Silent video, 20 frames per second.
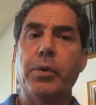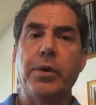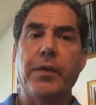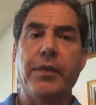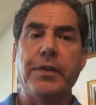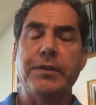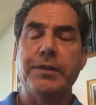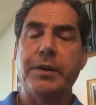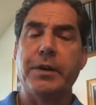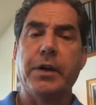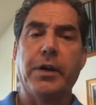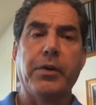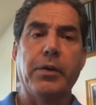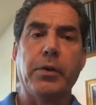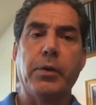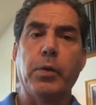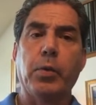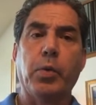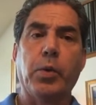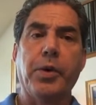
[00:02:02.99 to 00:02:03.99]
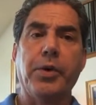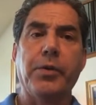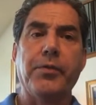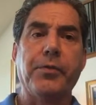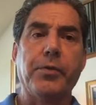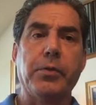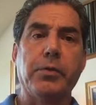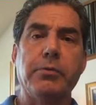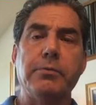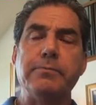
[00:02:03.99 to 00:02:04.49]
Worth is another
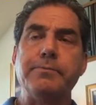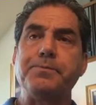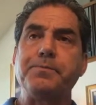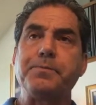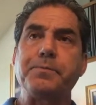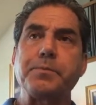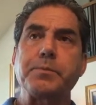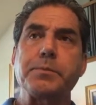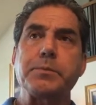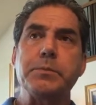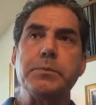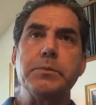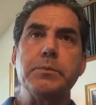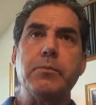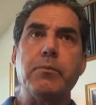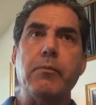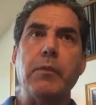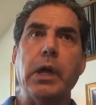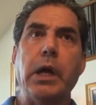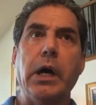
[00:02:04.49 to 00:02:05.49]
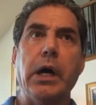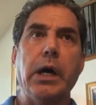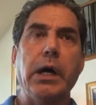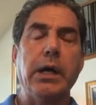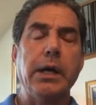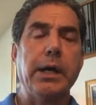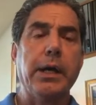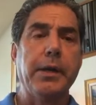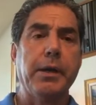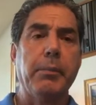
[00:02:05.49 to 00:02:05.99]
wonderful
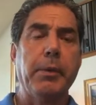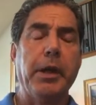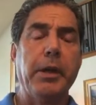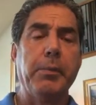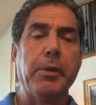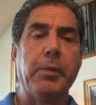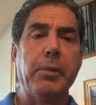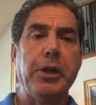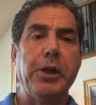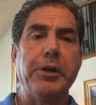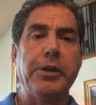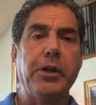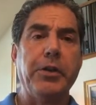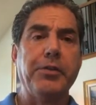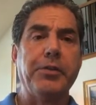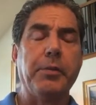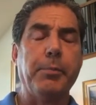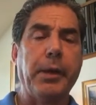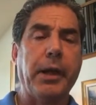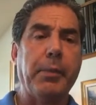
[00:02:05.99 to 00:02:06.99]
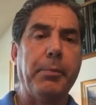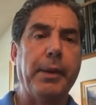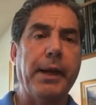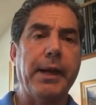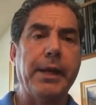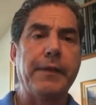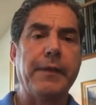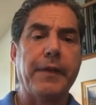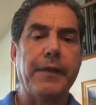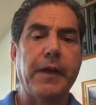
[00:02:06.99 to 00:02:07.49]
condominium community. Used to be a
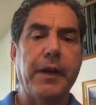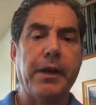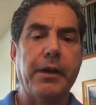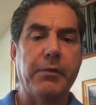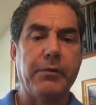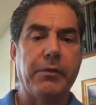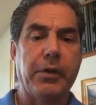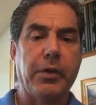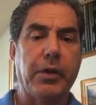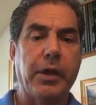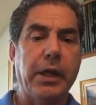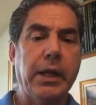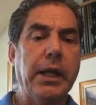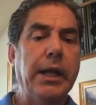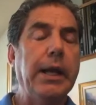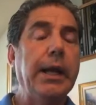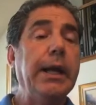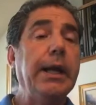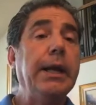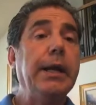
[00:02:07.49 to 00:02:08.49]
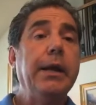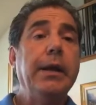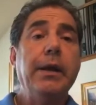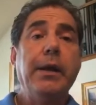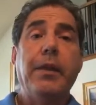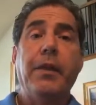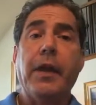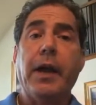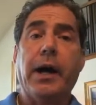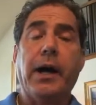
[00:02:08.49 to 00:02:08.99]
bank that they converted.
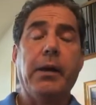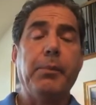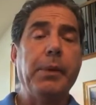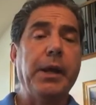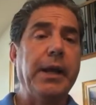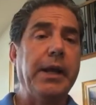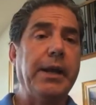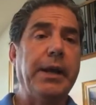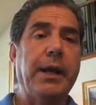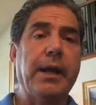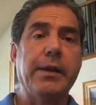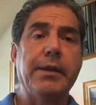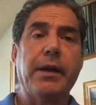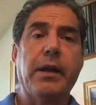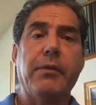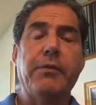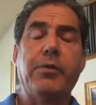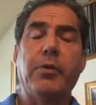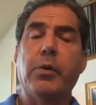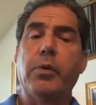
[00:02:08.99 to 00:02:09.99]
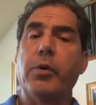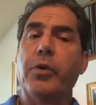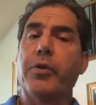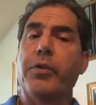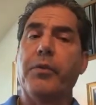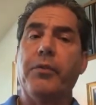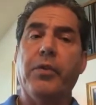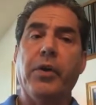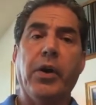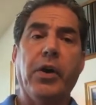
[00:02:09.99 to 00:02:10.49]
The Omni in downtown Fort
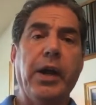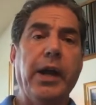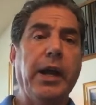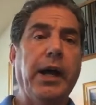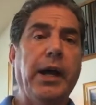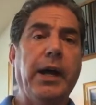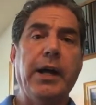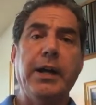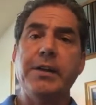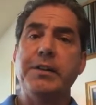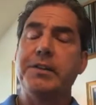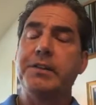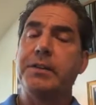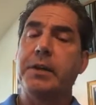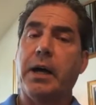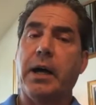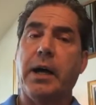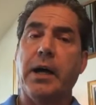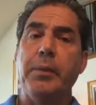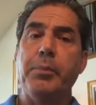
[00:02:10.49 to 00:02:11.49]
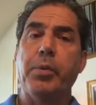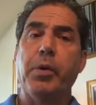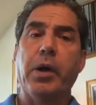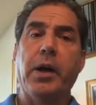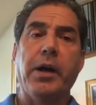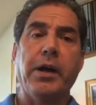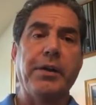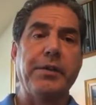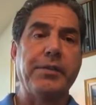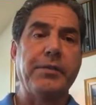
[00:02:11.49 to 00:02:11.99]
Worth, very nice, high
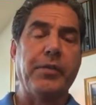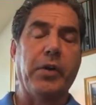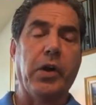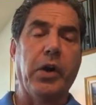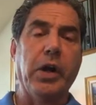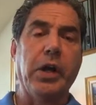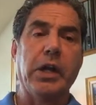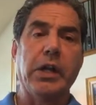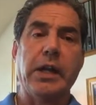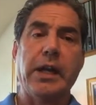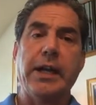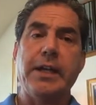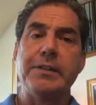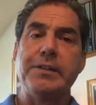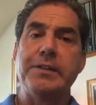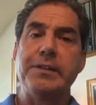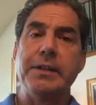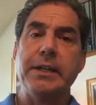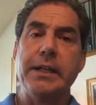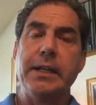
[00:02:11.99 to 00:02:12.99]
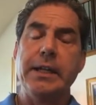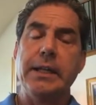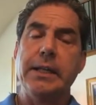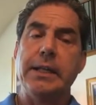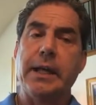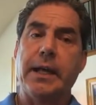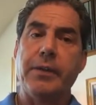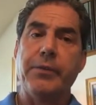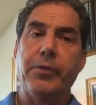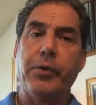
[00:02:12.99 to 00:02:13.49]
priced, very classy,
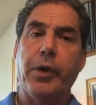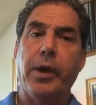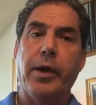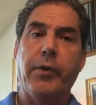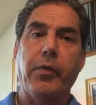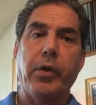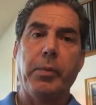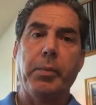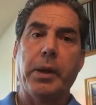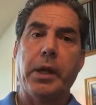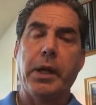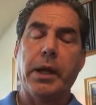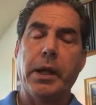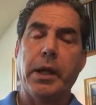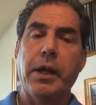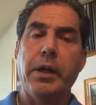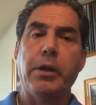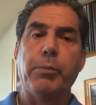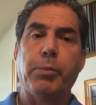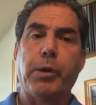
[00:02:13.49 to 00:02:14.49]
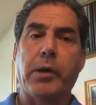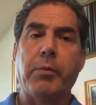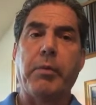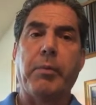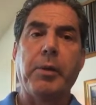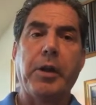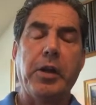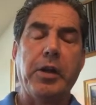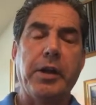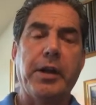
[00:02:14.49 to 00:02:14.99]
not for everybody. You're
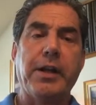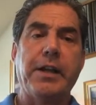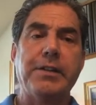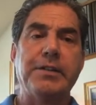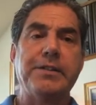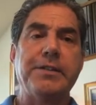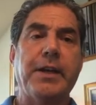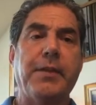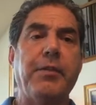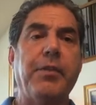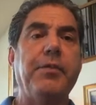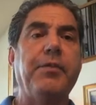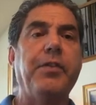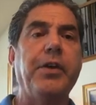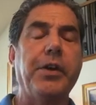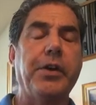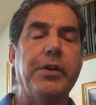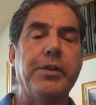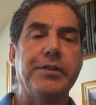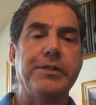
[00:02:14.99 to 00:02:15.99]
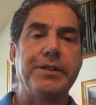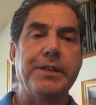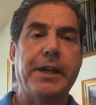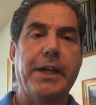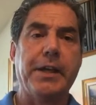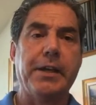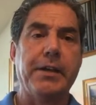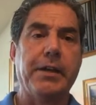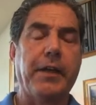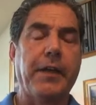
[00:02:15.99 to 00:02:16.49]
probably looking at 7 figures to
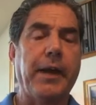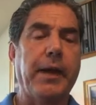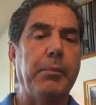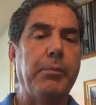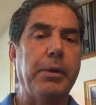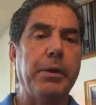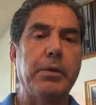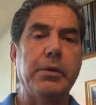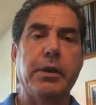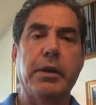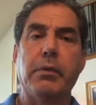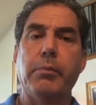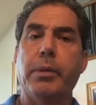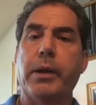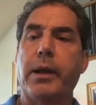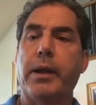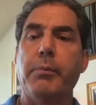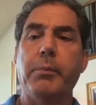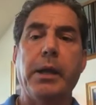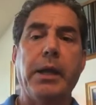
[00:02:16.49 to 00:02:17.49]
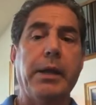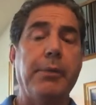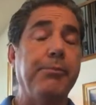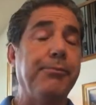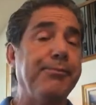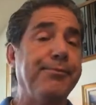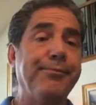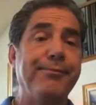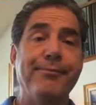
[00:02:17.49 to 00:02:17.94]
get into that building, but I mean,